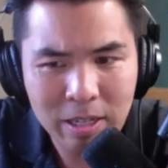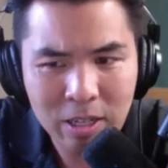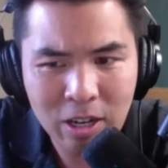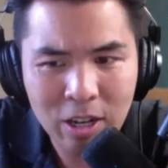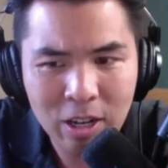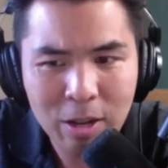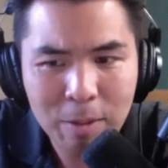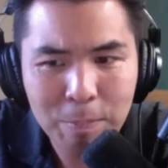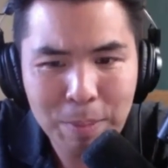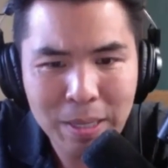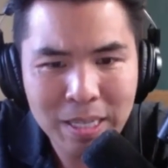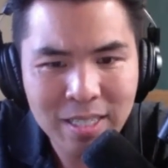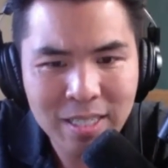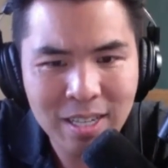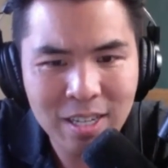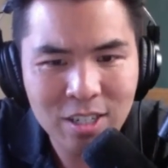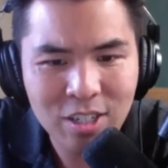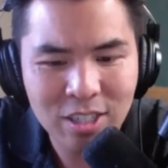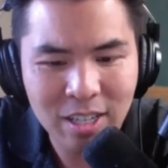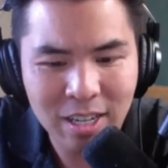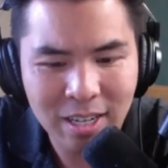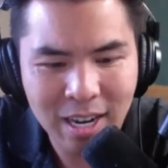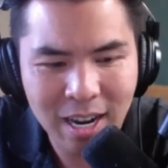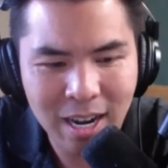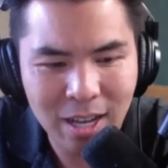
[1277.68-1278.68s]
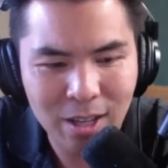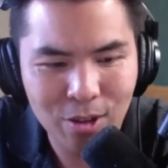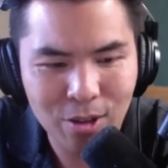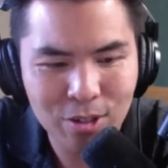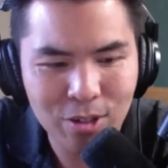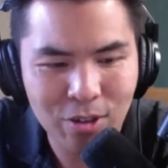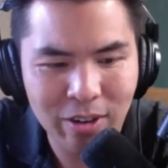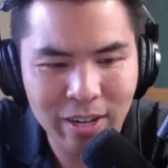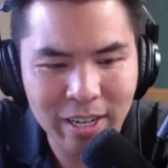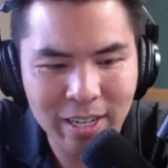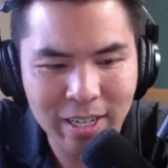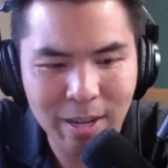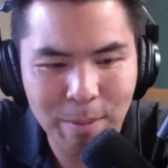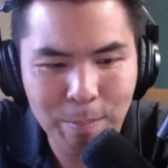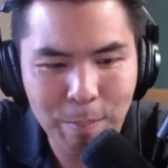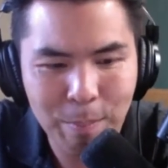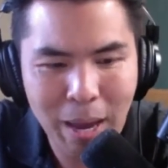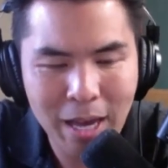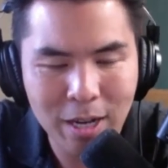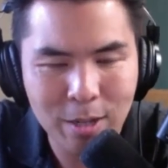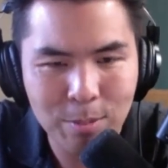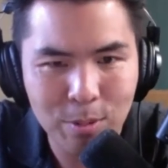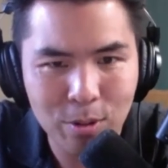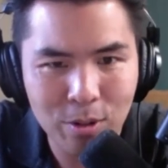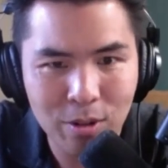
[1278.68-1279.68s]
could it be such that colors are
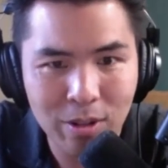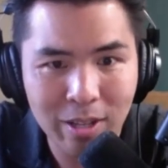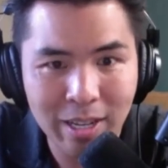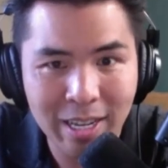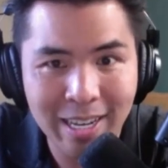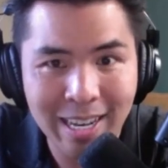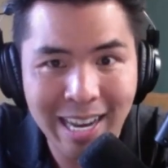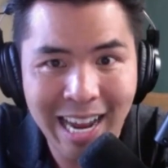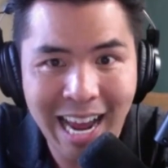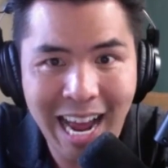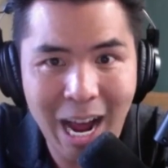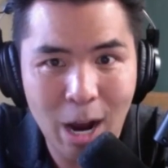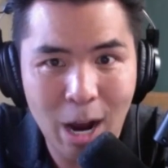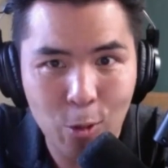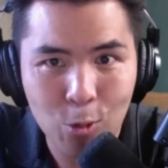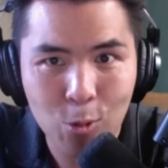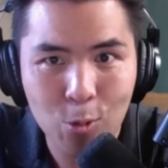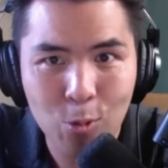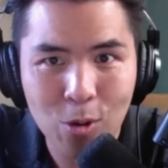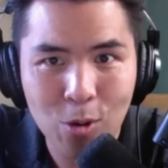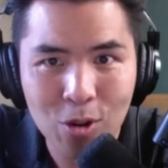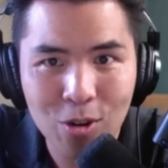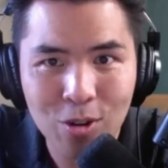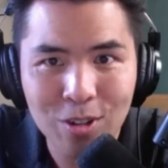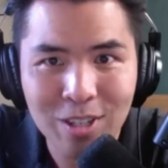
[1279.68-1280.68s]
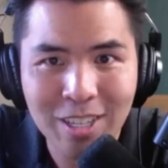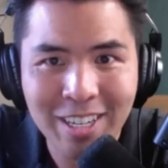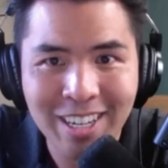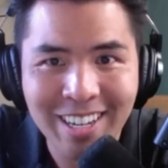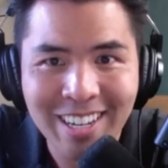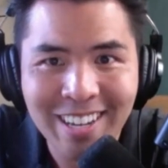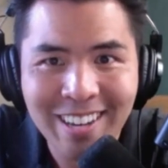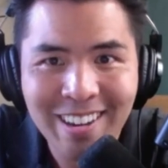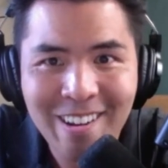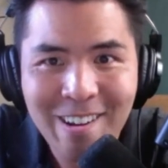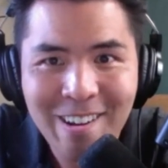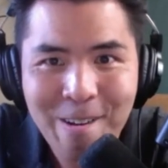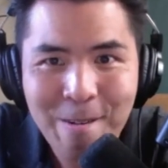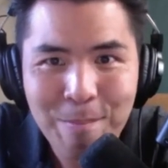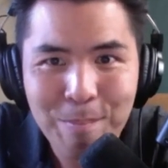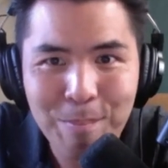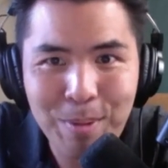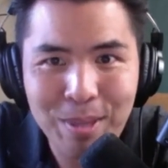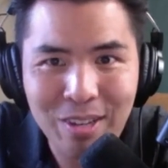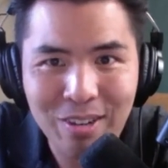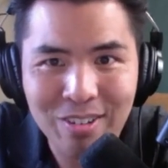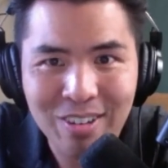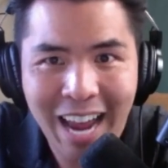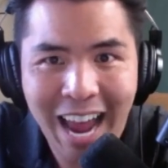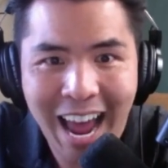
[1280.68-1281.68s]
incompatible in our world,
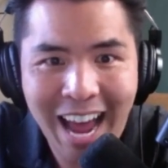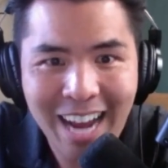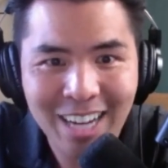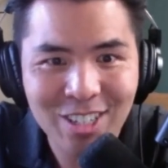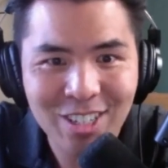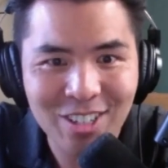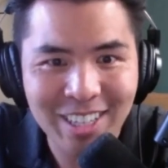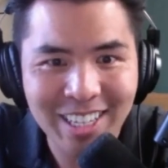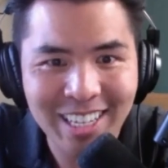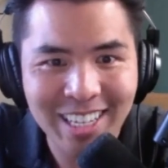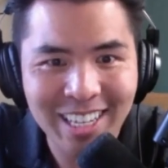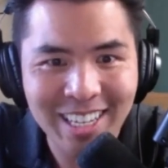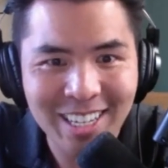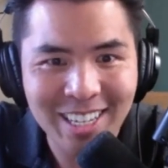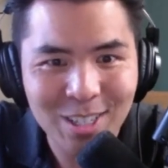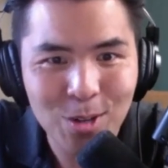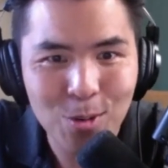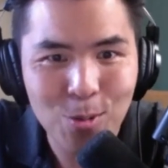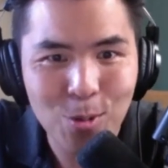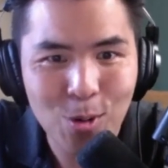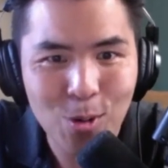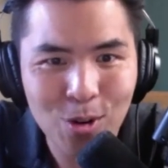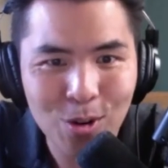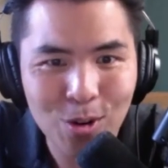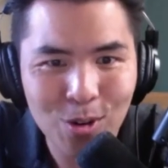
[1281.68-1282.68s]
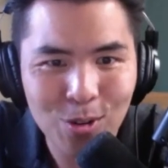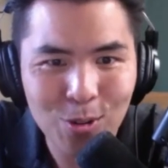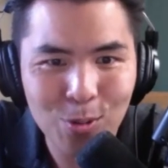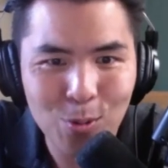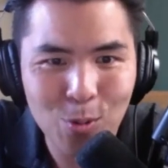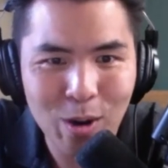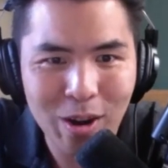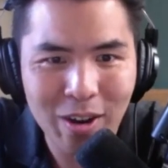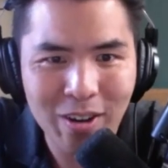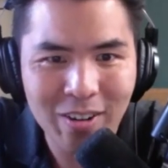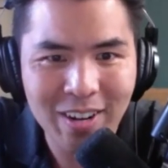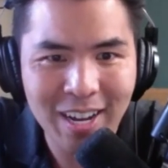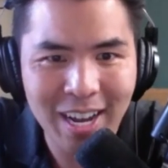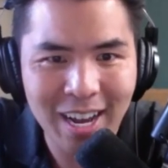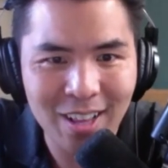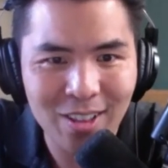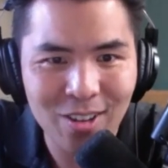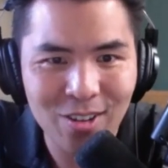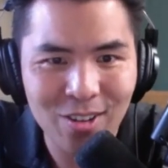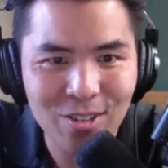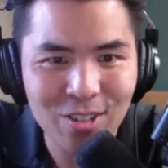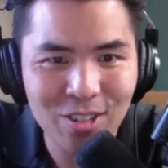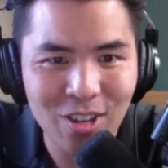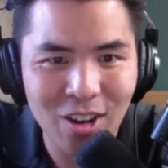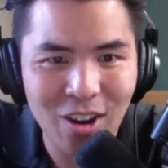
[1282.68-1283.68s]
but there actually is a world where
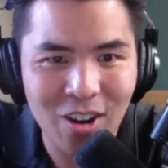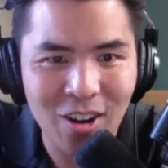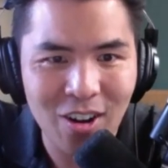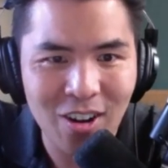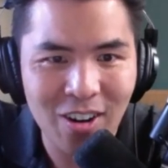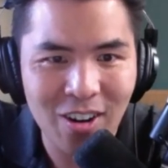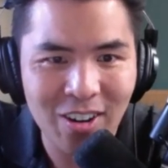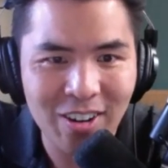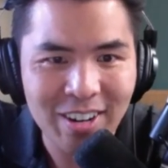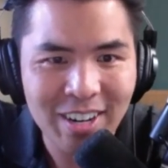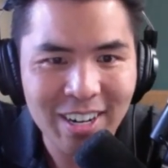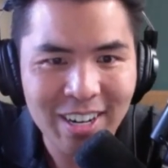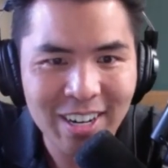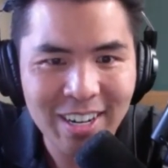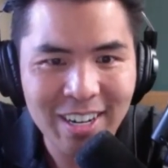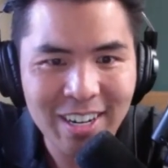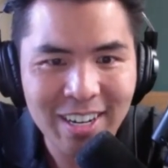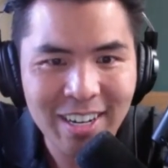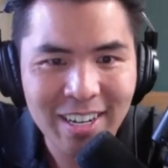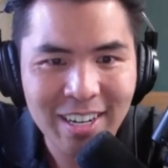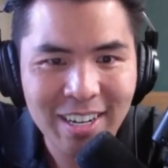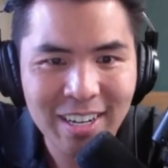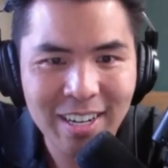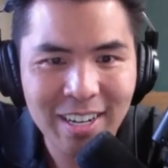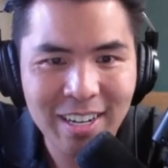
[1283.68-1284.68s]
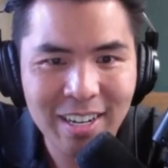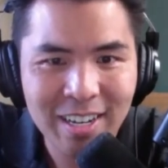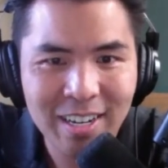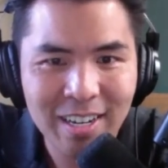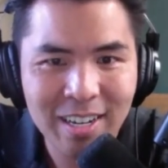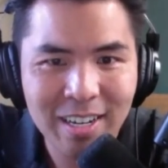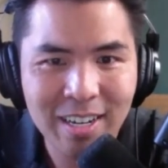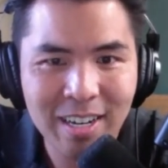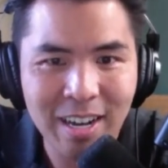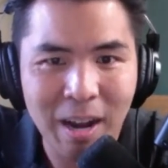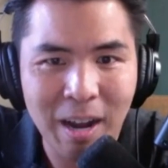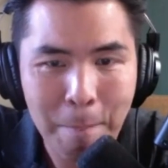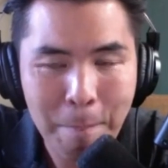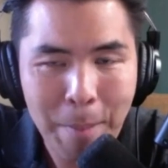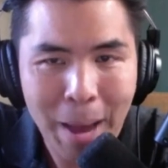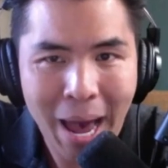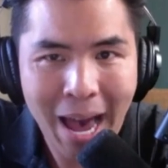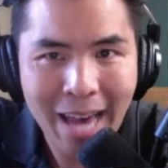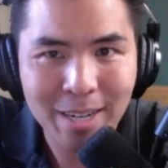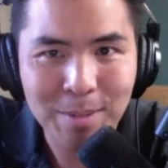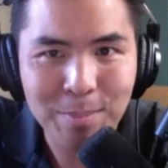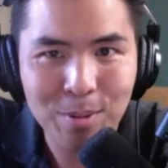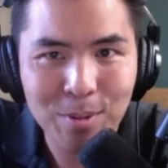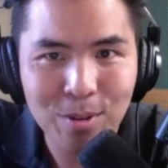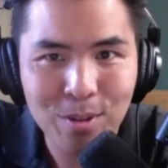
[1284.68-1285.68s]
colors are
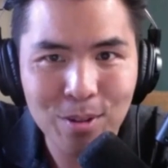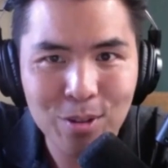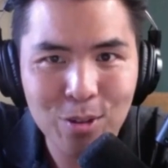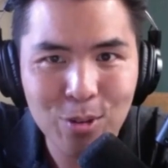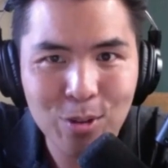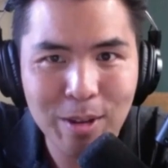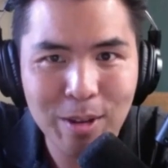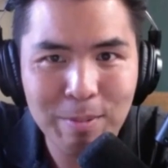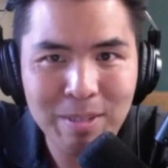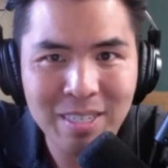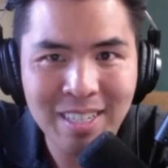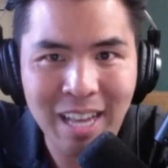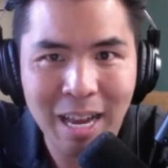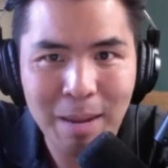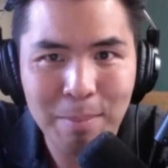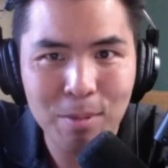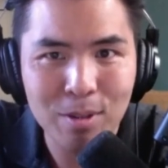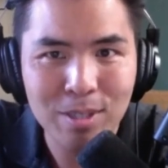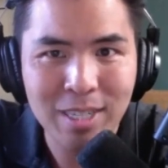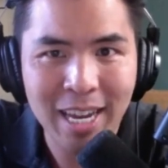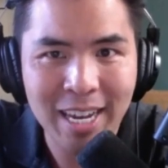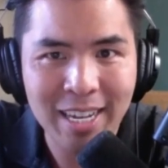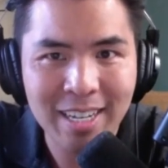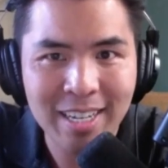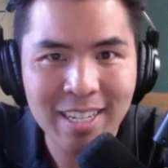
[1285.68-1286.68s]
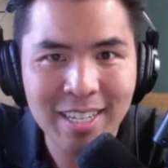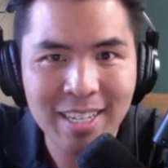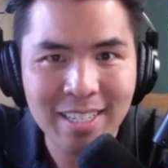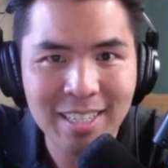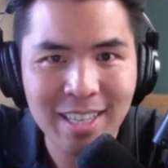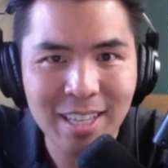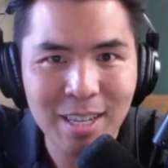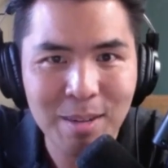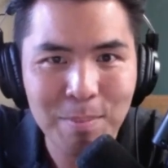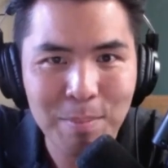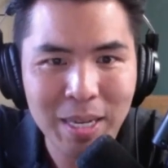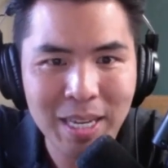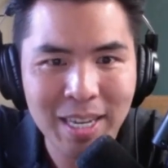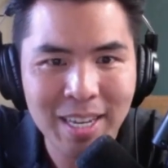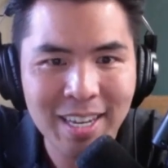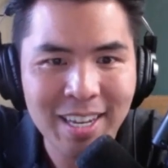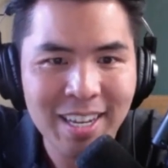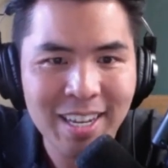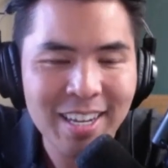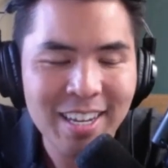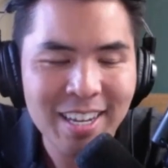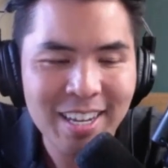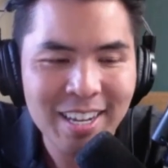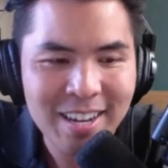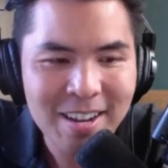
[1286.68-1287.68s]
compatible? You can simultaneously
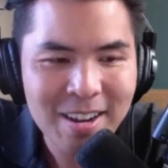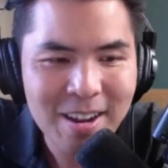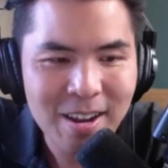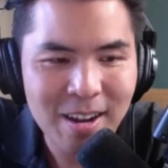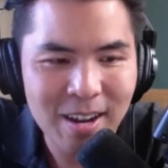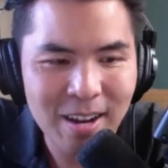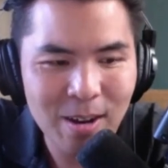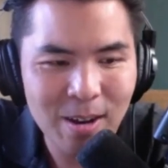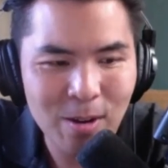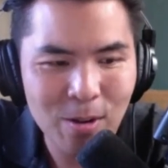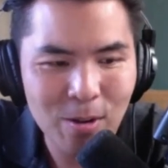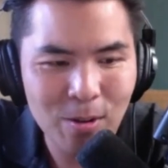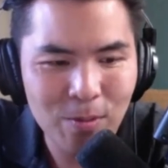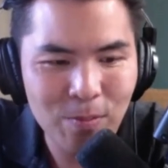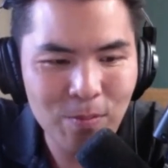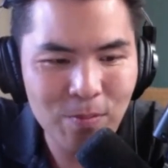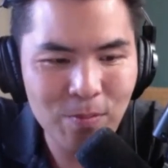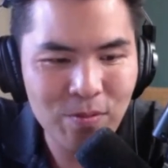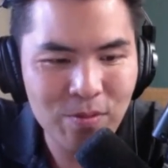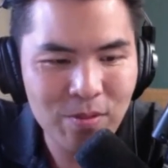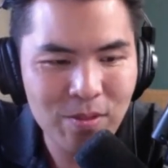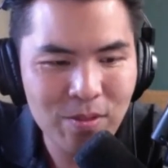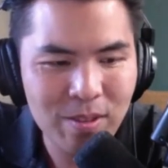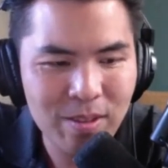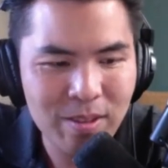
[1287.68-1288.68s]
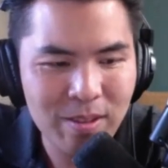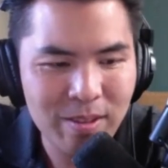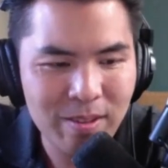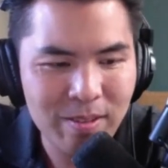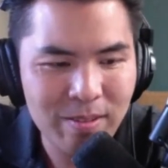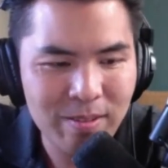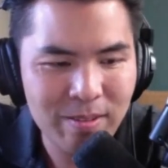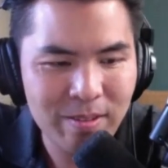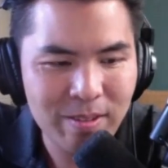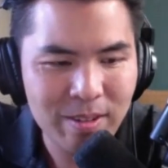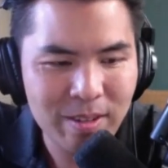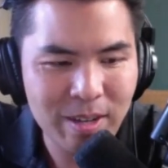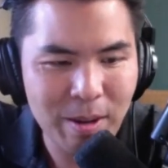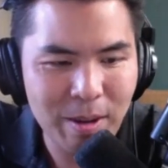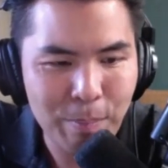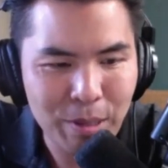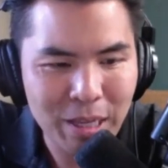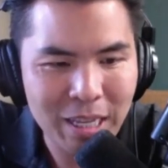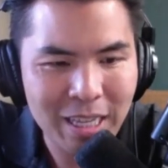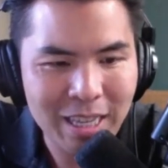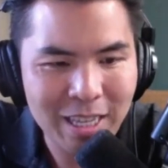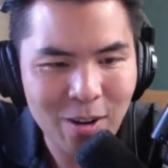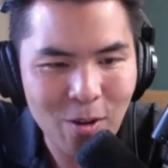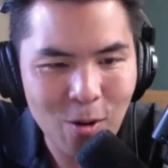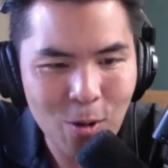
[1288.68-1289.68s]
be, oh,
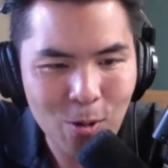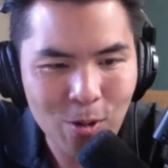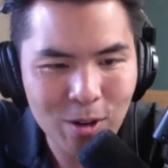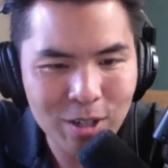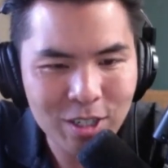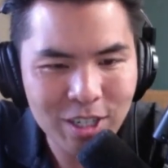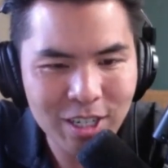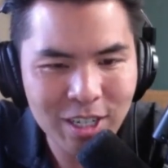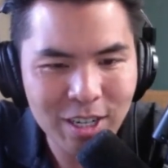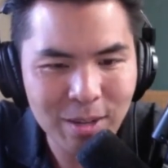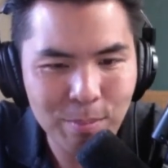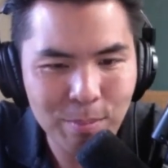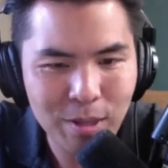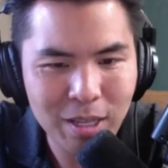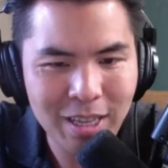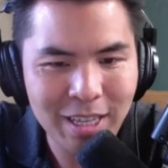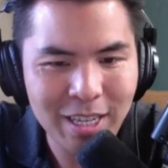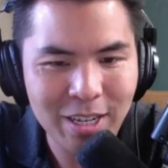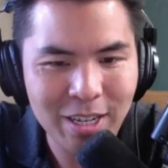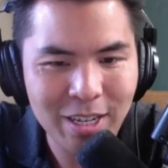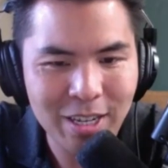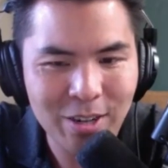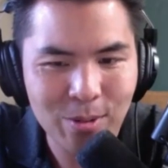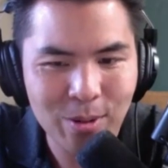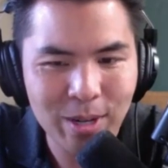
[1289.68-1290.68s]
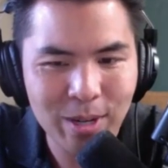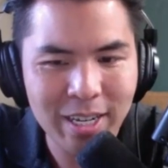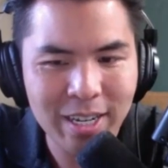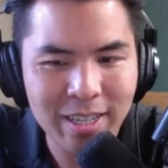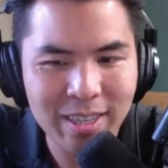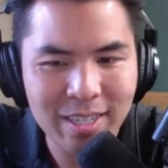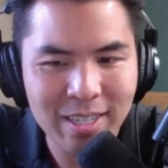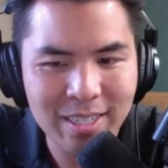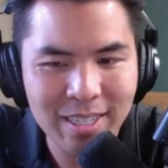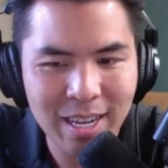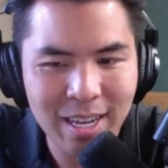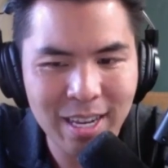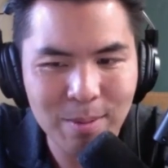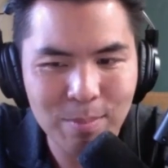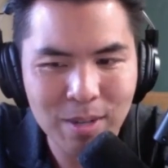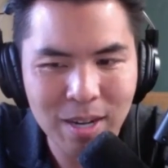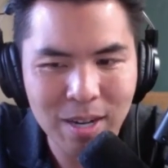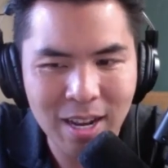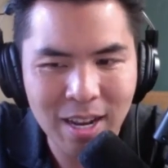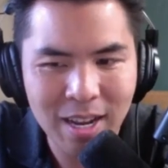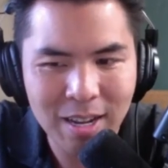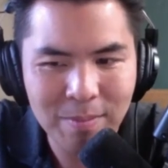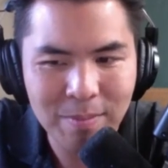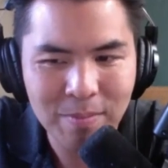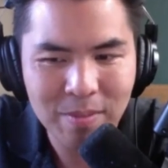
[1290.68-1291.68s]
completely orange and completely green at the same
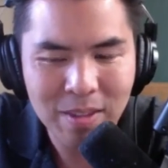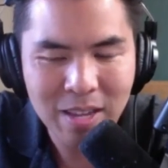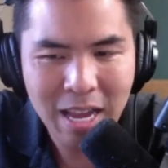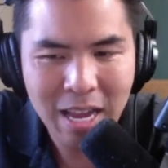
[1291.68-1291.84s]
time.